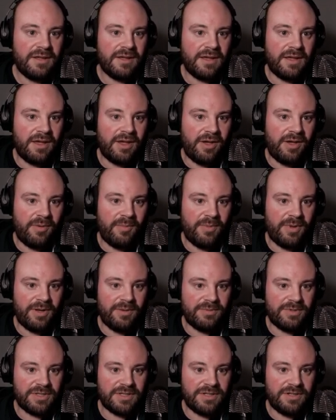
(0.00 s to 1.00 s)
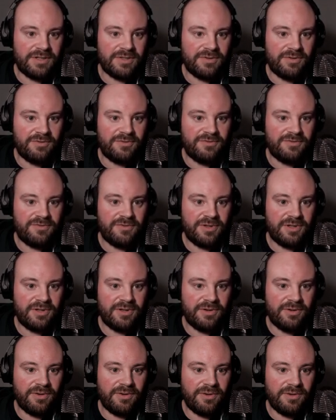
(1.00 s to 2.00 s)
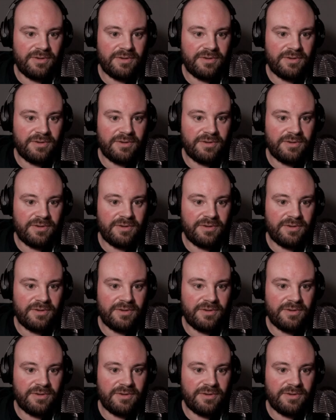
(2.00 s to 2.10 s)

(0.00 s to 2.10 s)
I'm just going to sort of follow